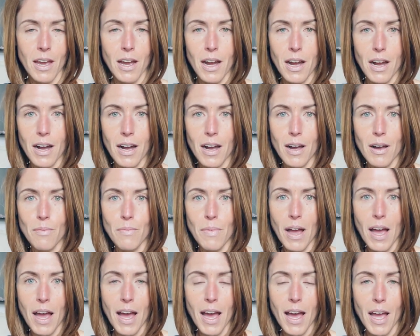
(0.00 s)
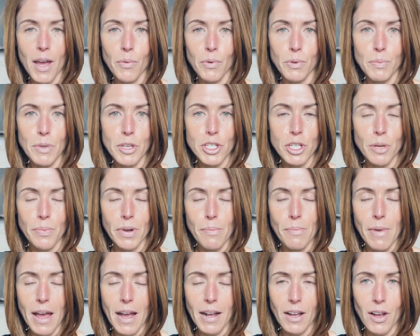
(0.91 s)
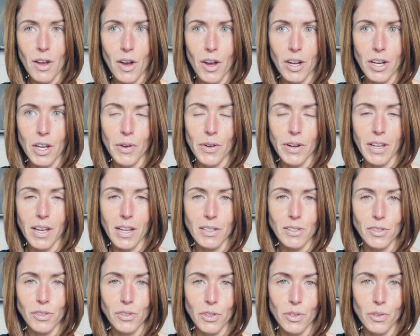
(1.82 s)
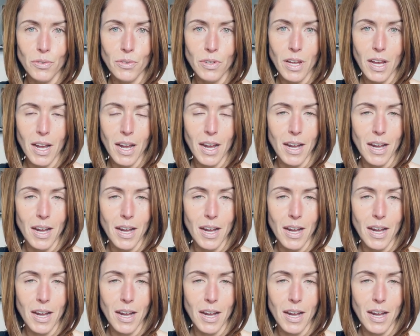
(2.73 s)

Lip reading: I will be jumping back on here again soon.